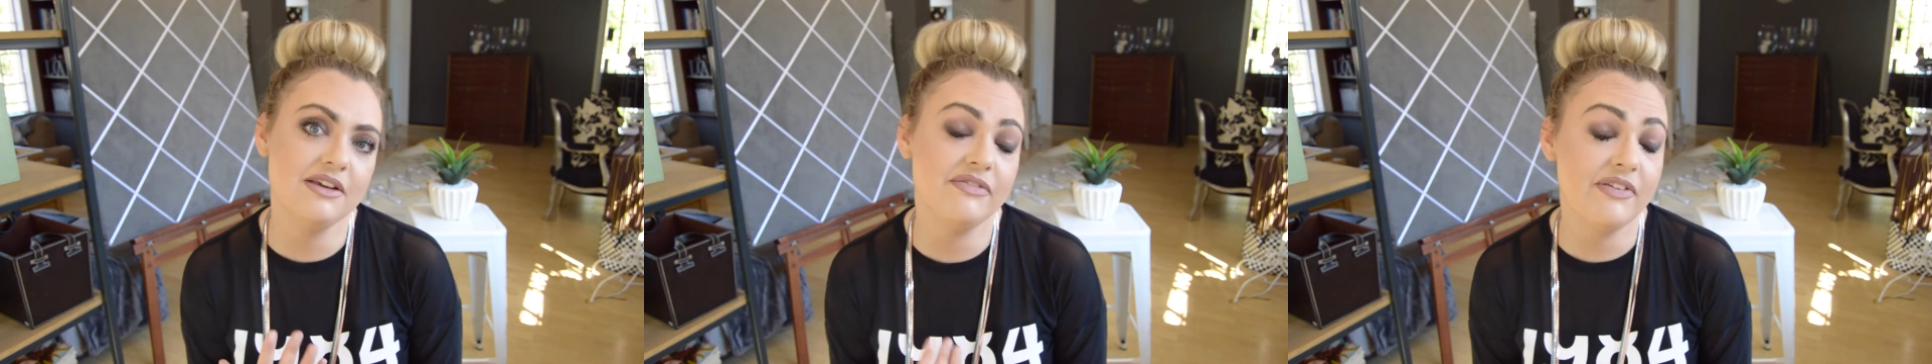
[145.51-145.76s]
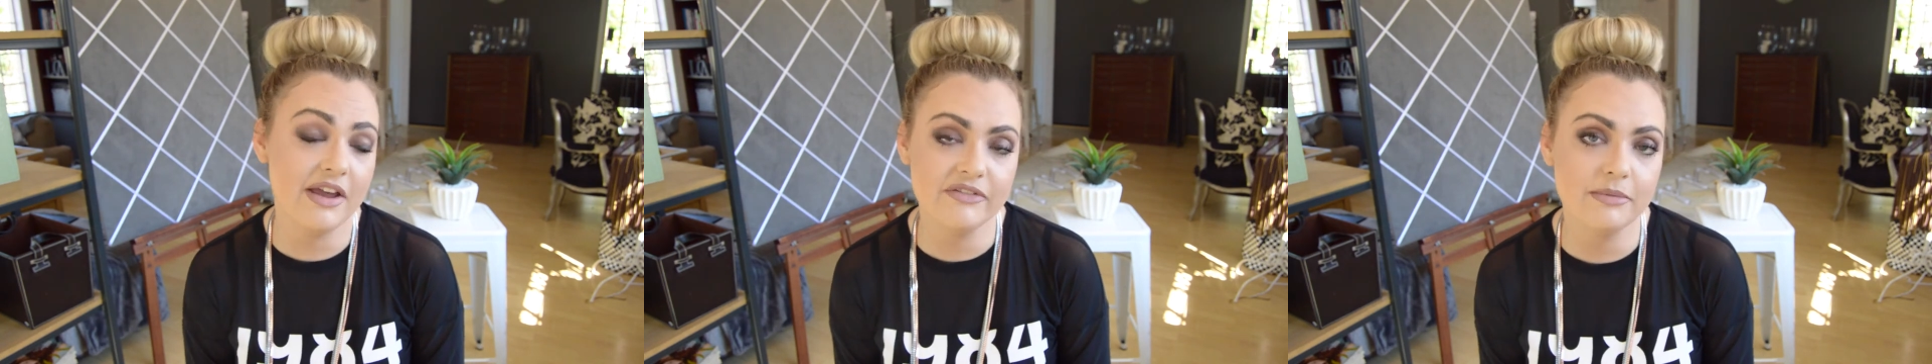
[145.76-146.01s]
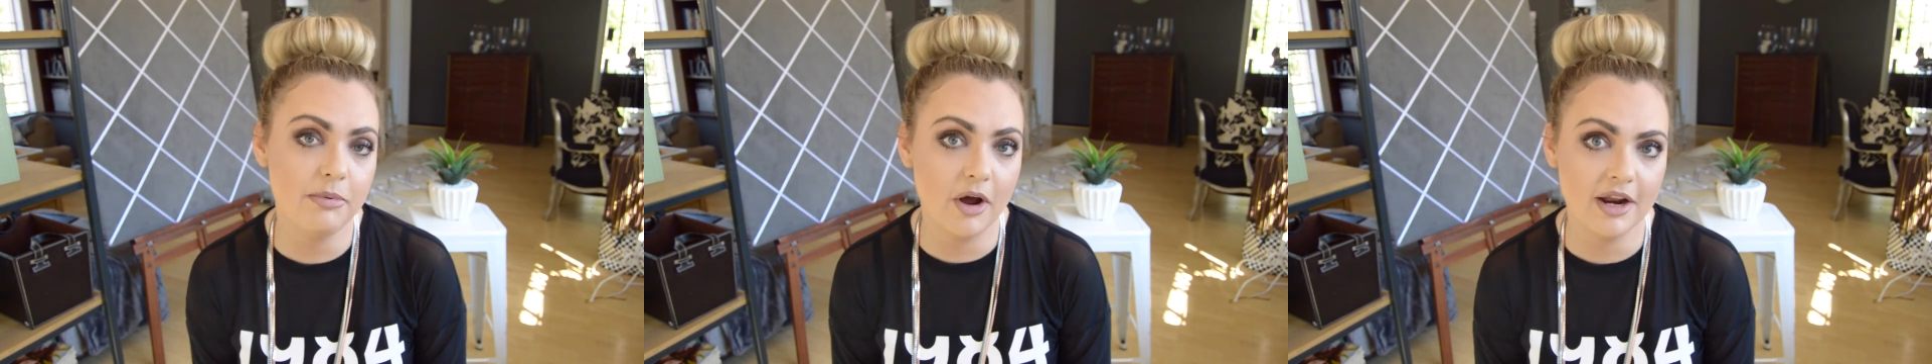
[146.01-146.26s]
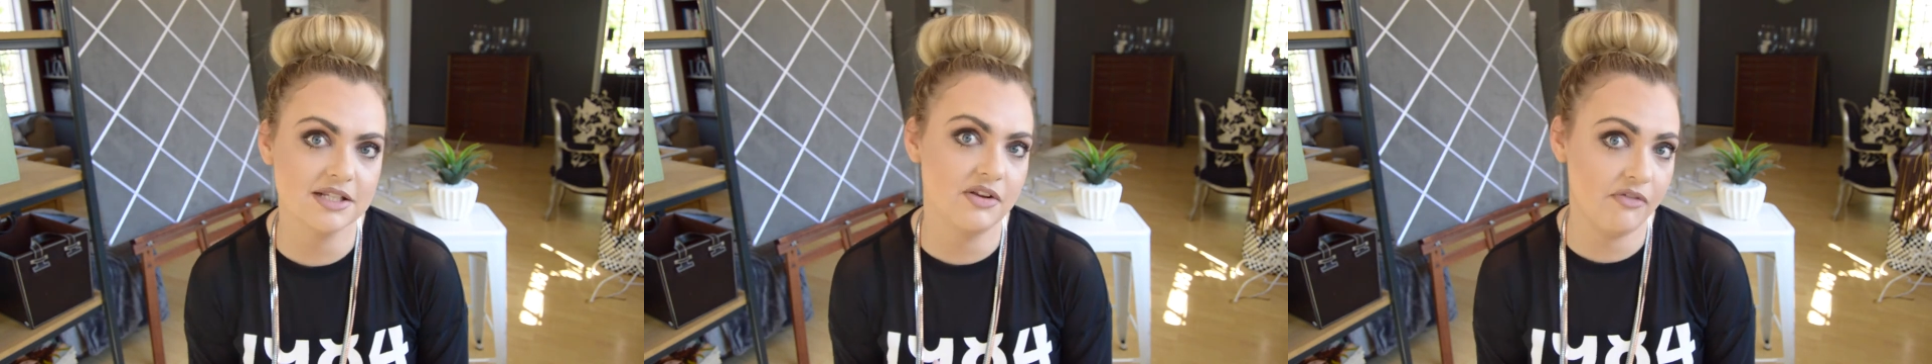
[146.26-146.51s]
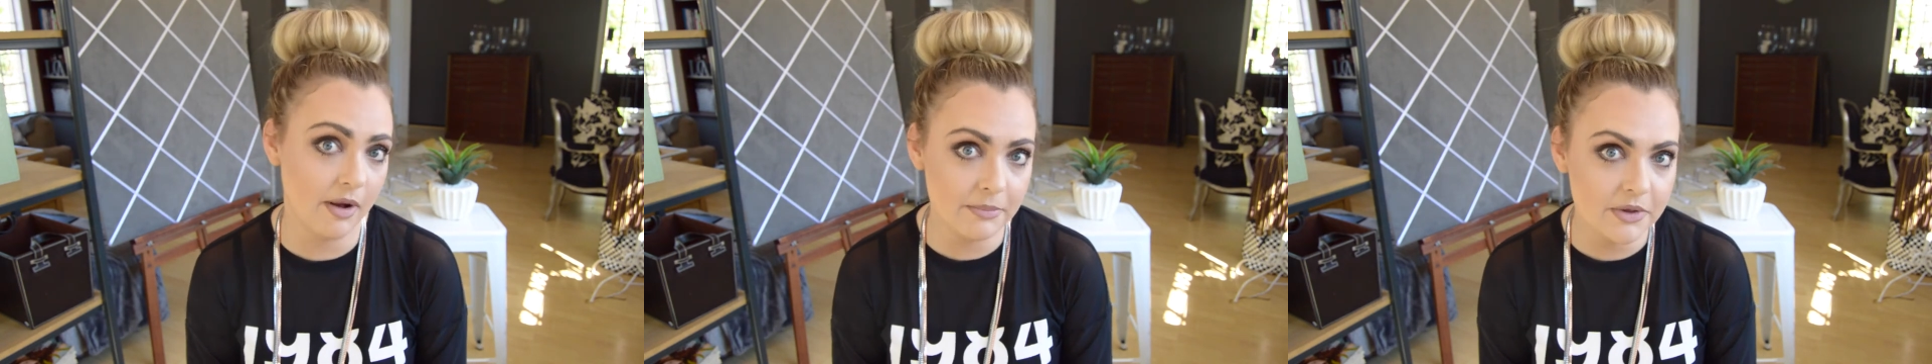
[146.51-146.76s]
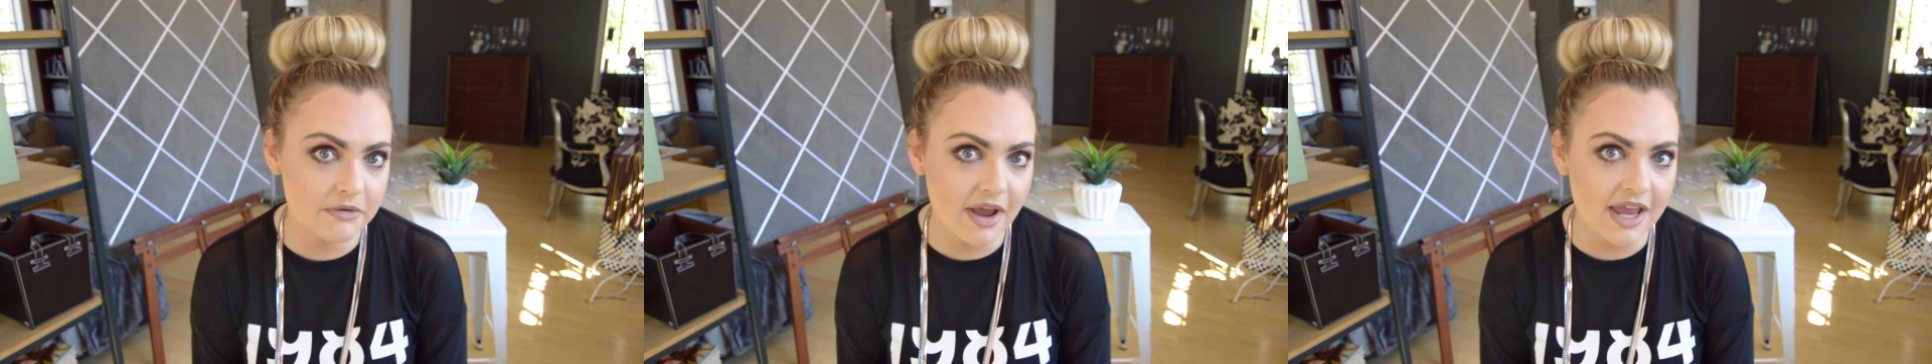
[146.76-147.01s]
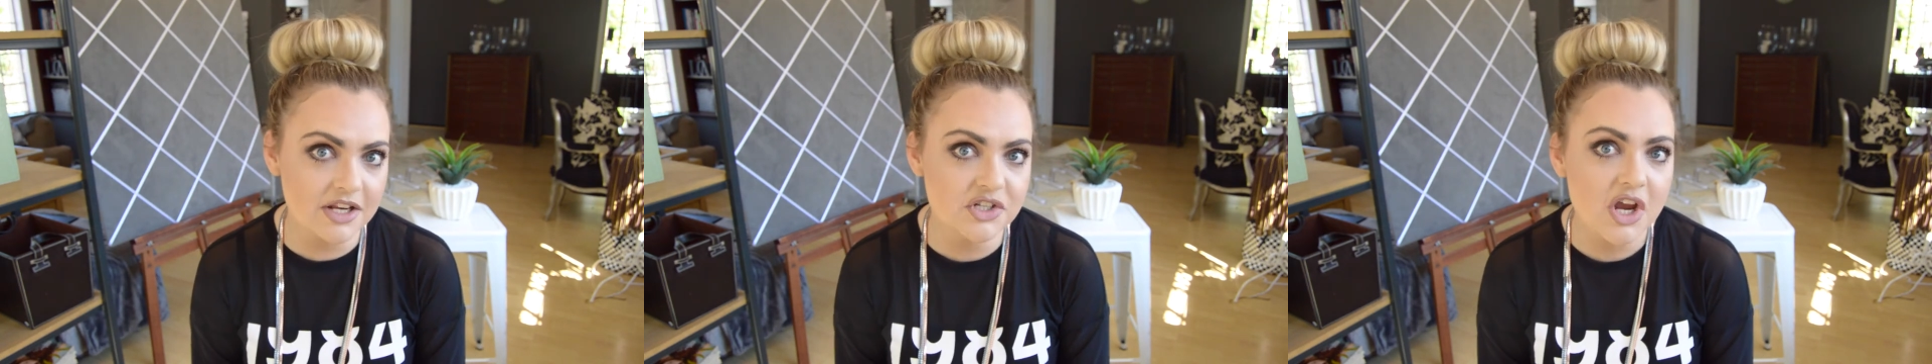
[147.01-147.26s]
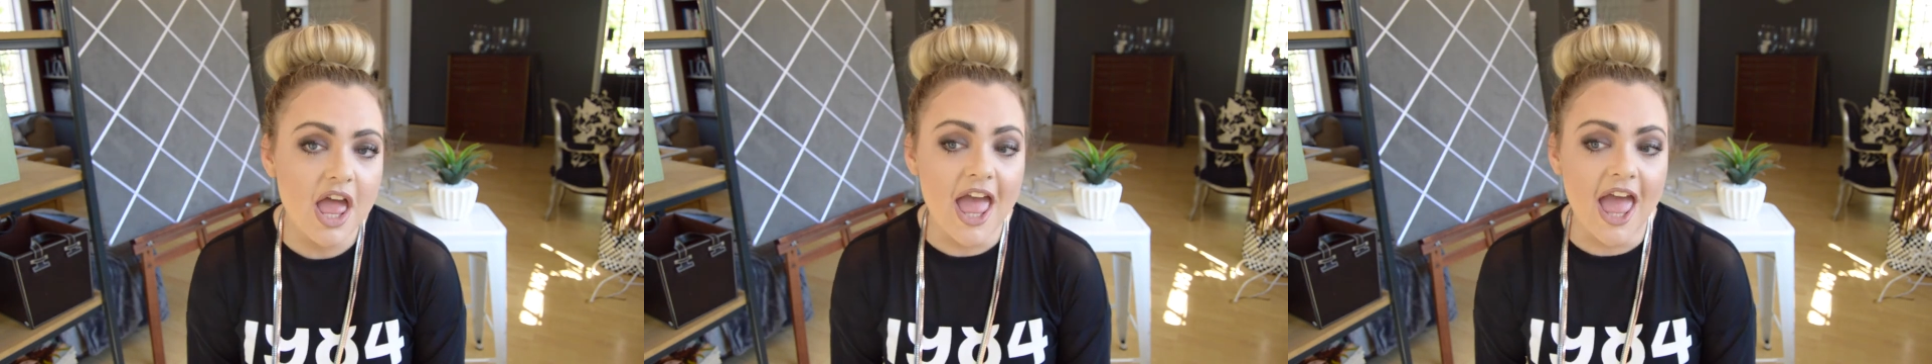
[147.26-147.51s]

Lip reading: favorite products from the range